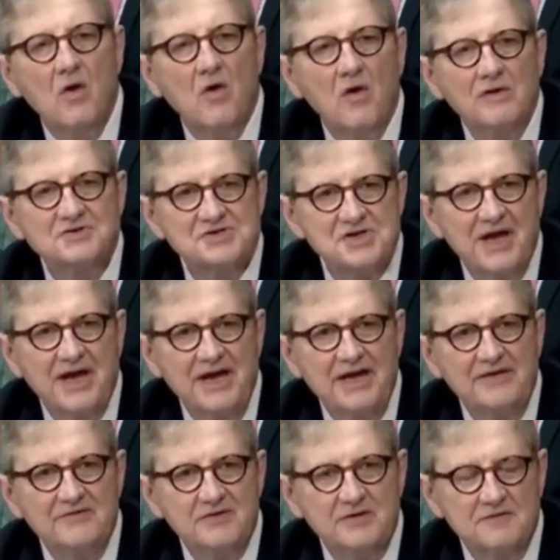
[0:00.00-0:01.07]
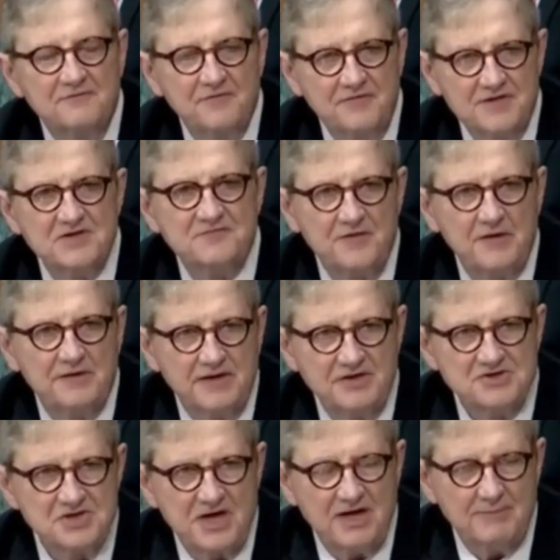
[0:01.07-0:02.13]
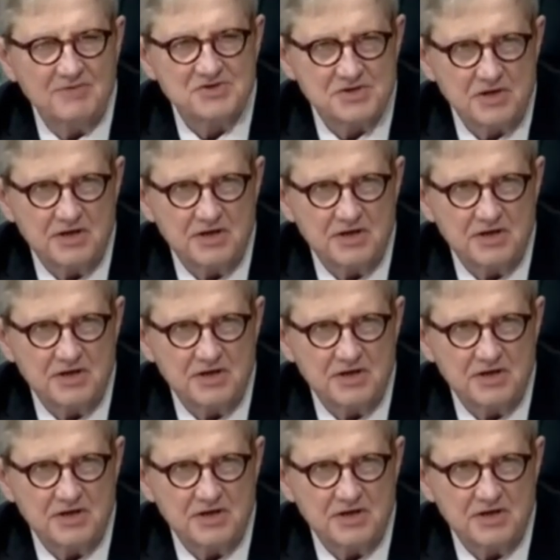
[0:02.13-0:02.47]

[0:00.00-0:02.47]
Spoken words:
on saying that this funding scheme